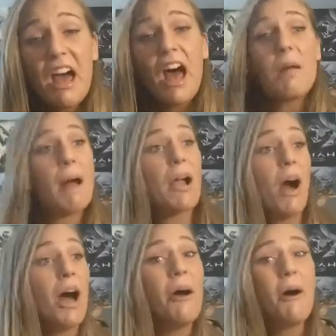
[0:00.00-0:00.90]
And I'm like,
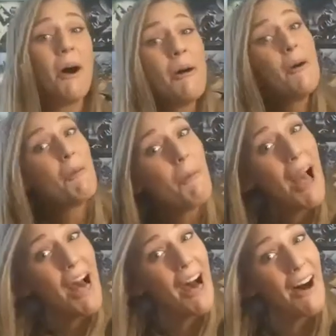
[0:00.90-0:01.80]
if we
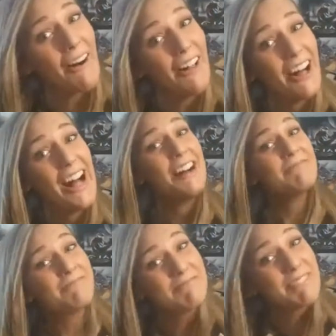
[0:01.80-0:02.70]

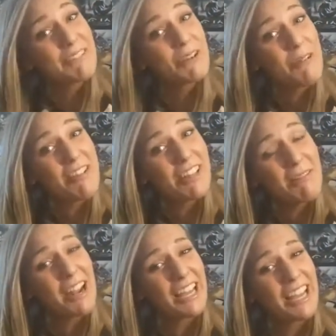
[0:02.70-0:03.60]
really
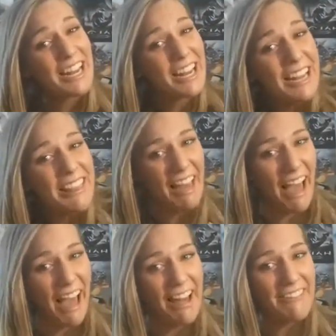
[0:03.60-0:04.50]
want to get into
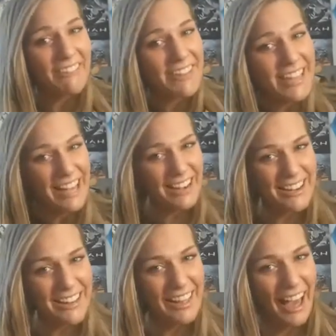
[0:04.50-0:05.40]
that, we'll get
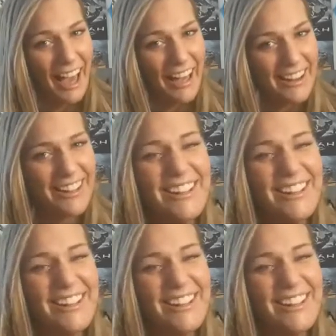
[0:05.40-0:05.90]
into that.